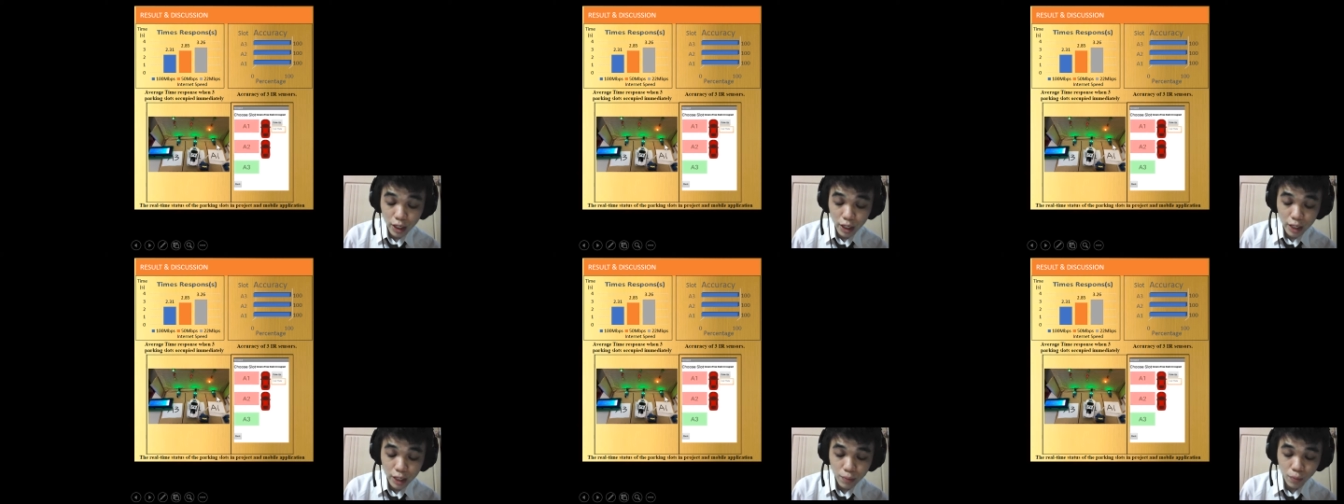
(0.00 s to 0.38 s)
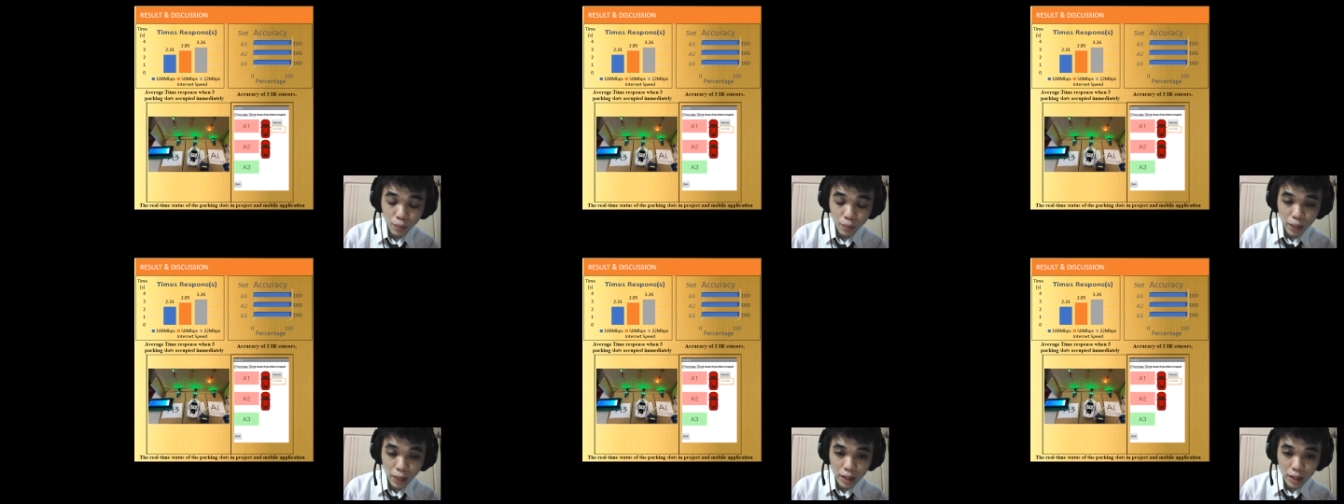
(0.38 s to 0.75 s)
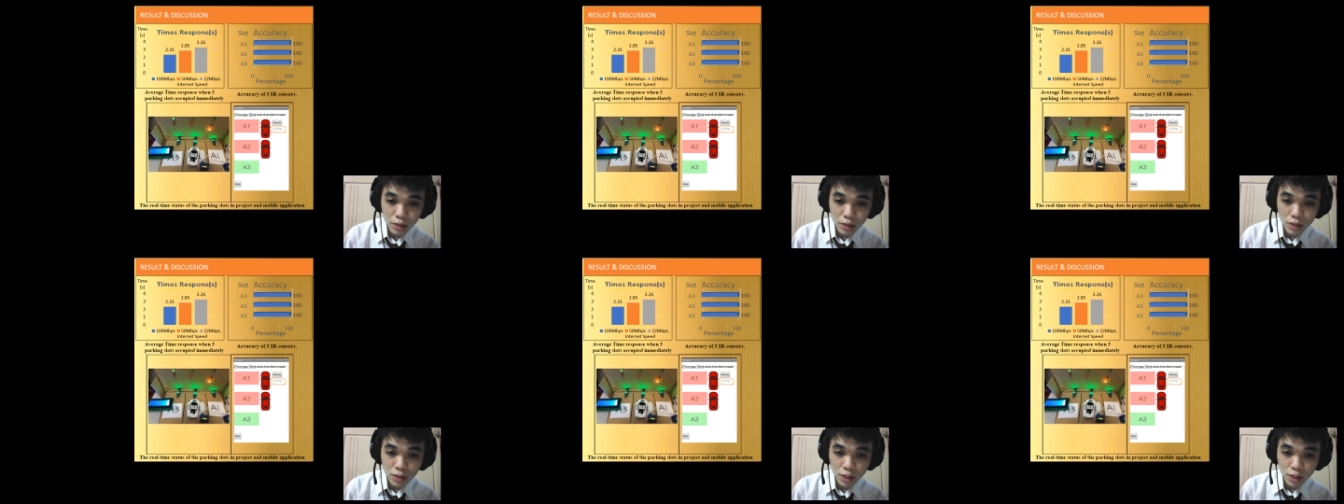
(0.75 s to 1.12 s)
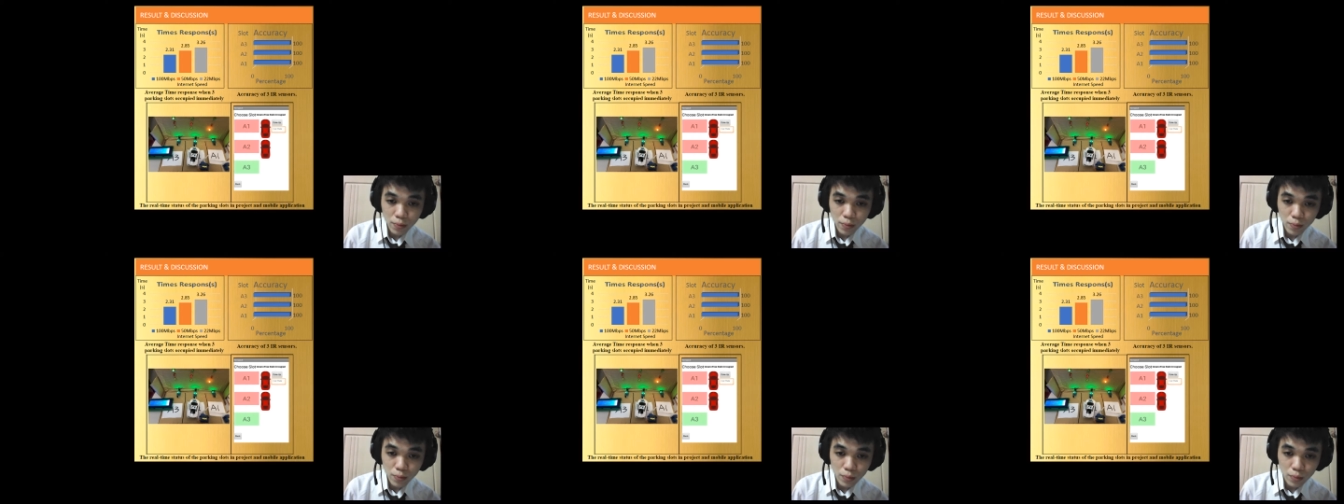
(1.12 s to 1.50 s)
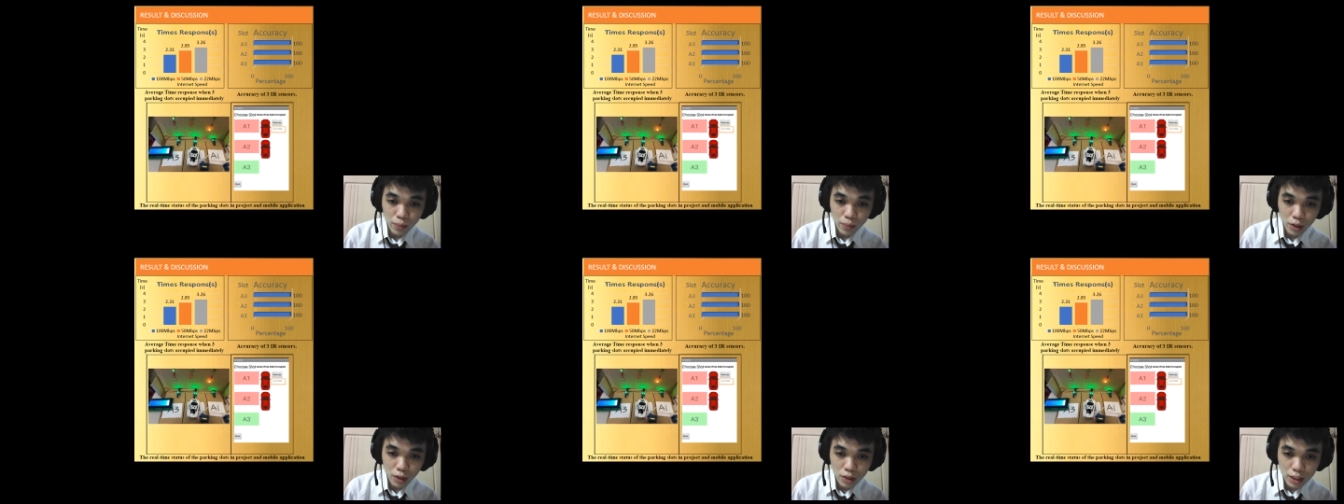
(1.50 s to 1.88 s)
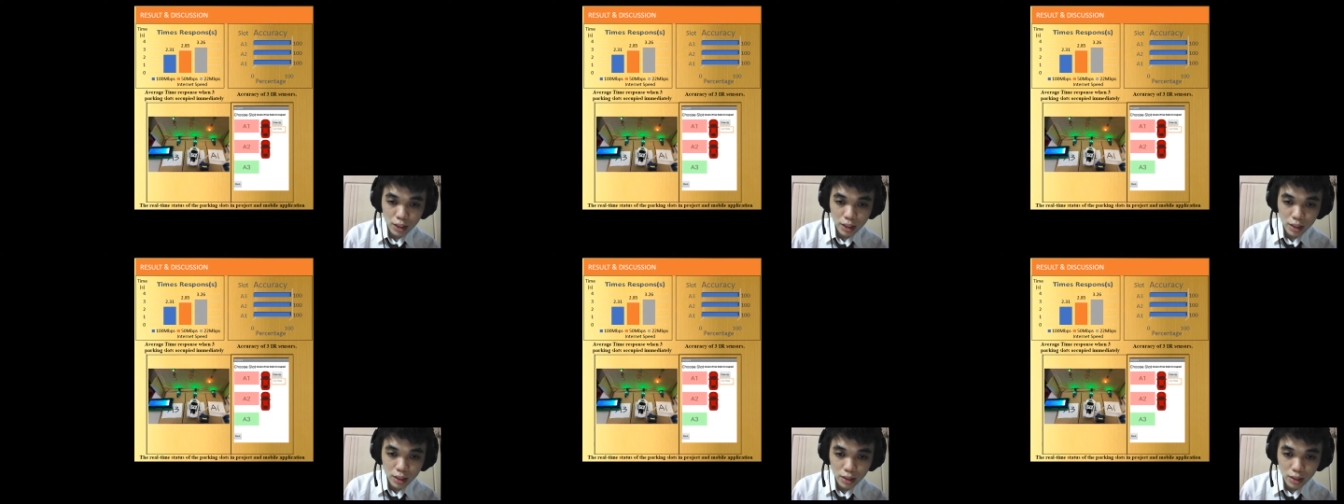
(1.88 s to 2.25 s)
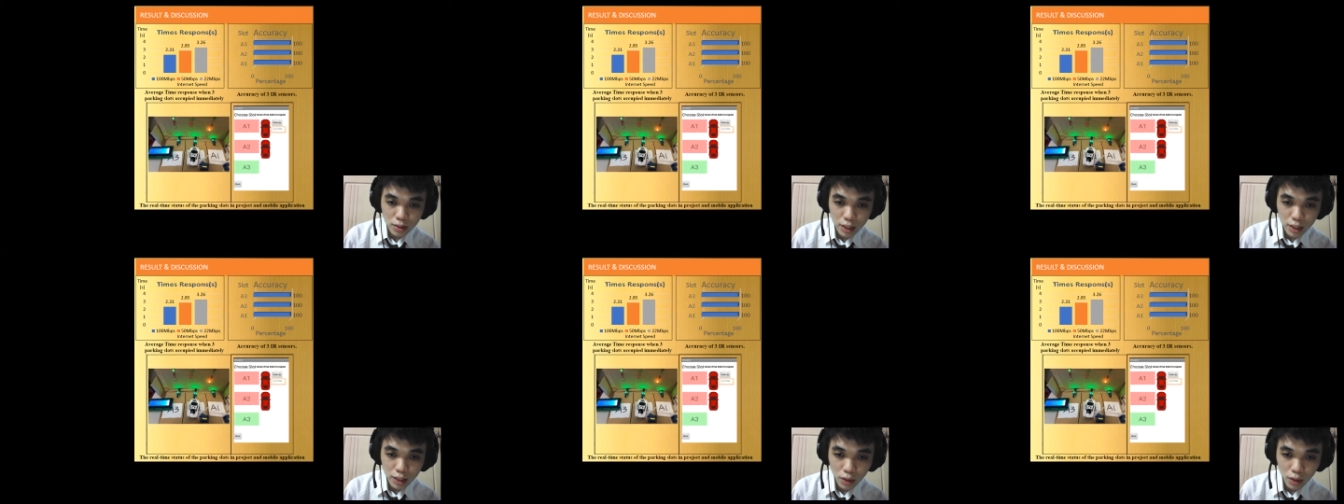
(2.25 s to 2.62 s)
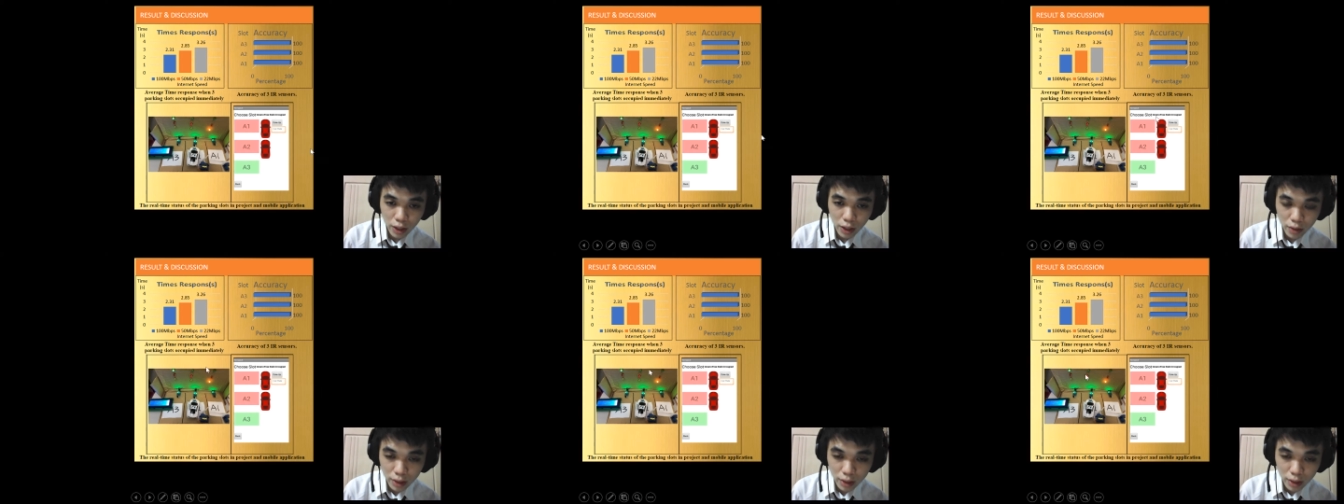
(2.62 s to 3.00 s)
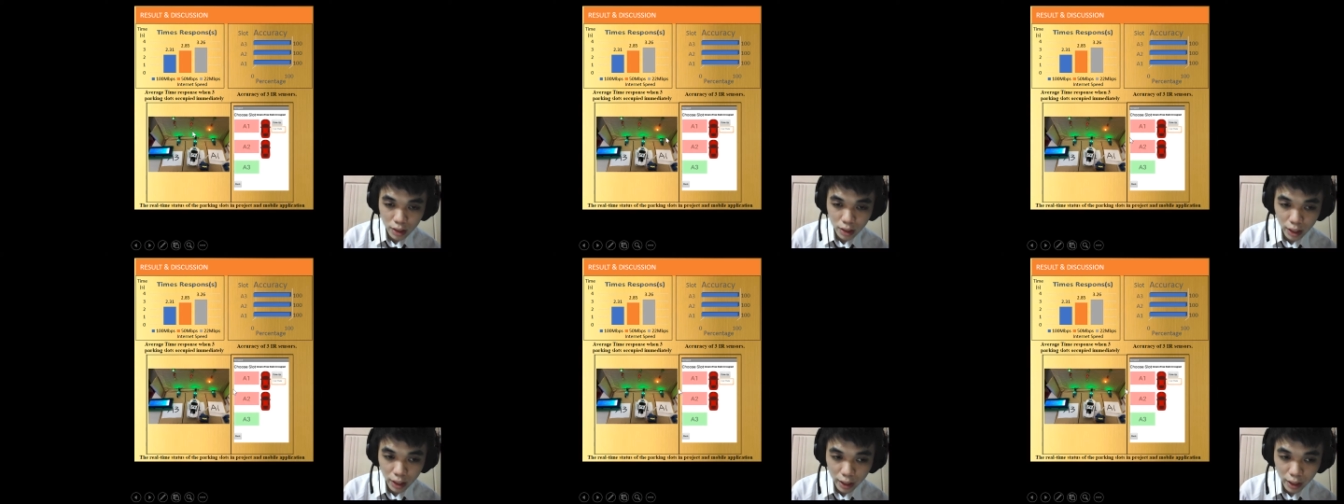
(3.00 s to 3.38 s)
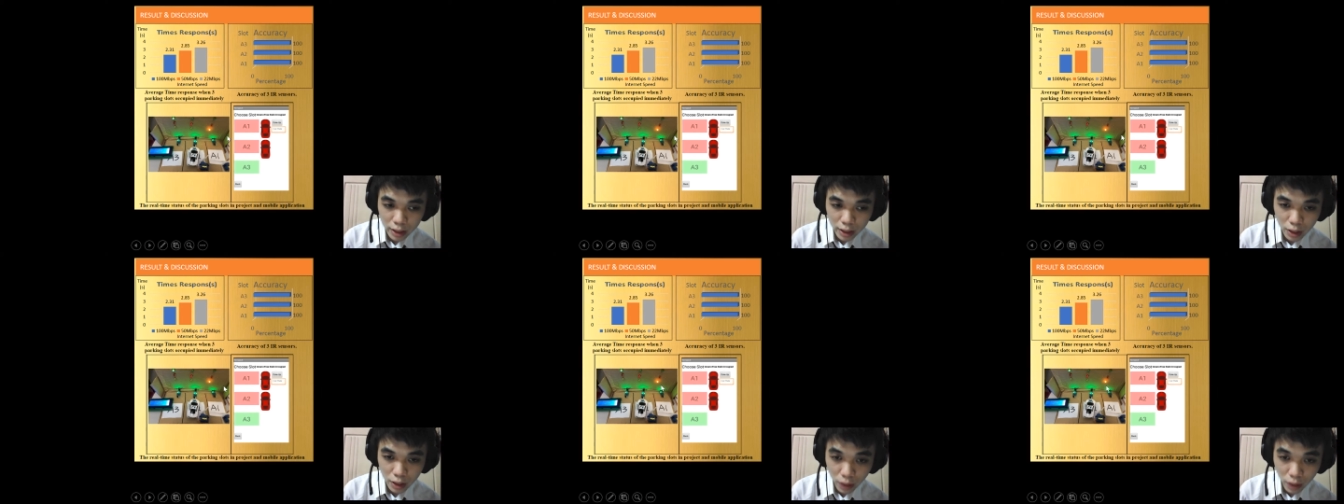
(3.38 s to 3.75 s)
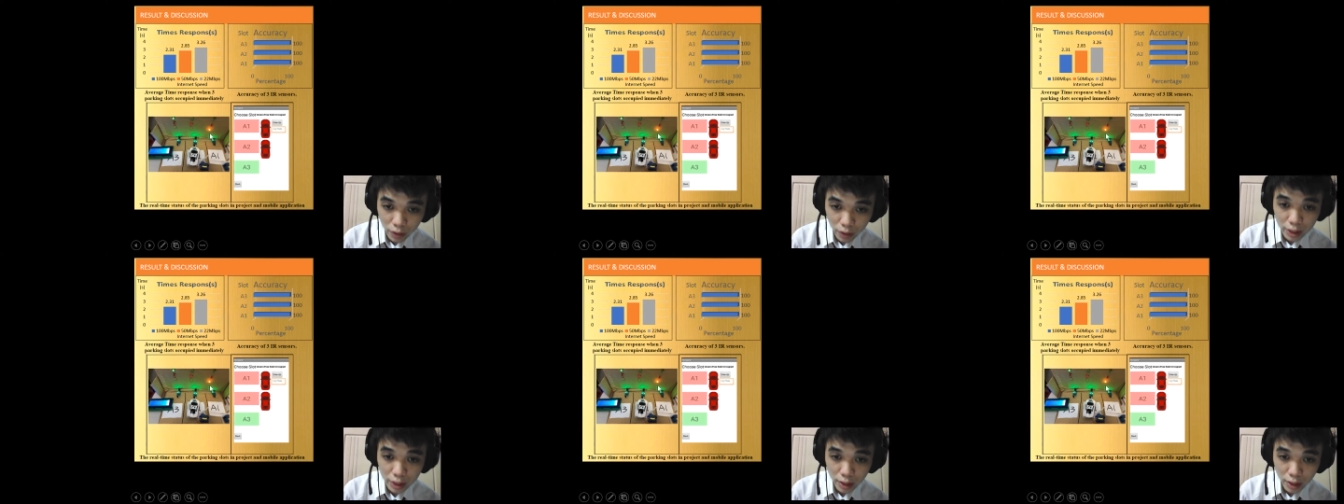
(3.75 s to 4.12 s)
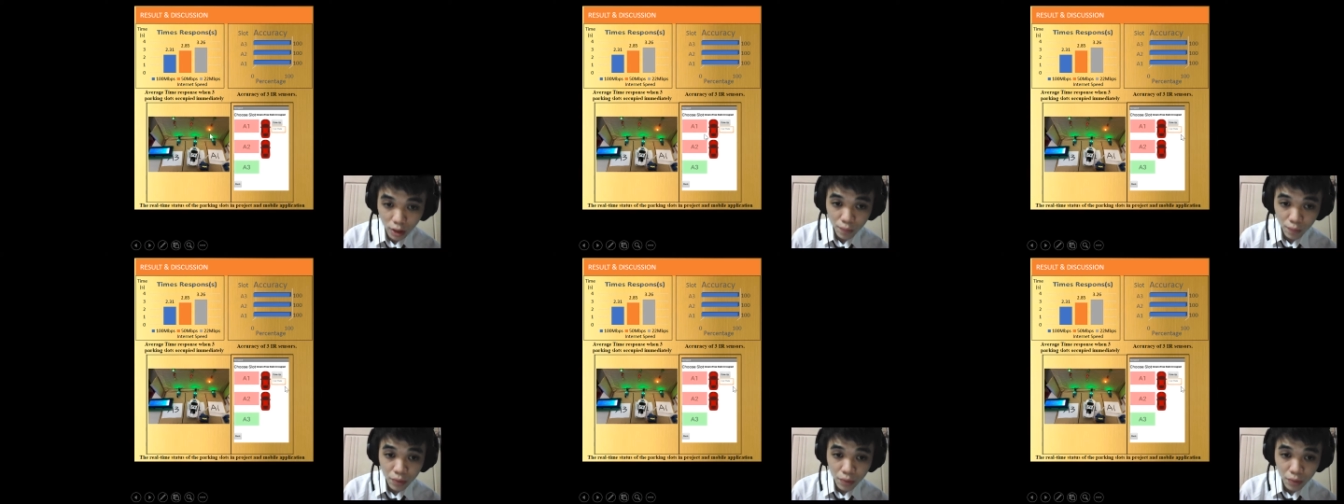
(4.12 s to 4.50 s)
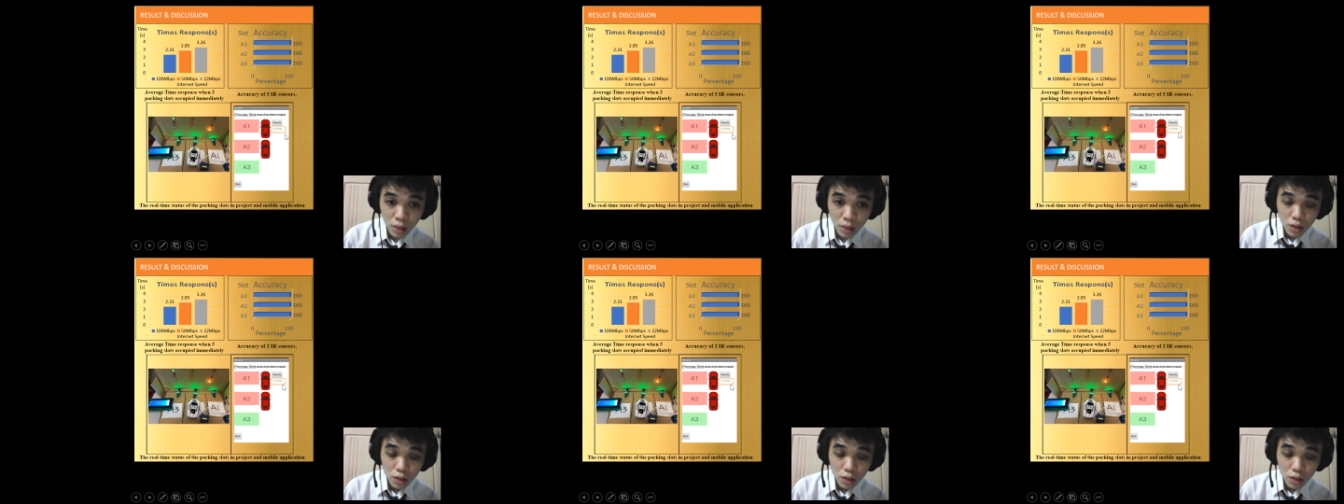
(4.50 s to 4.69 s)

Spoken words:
booked by a user because it is yellow LED turn on.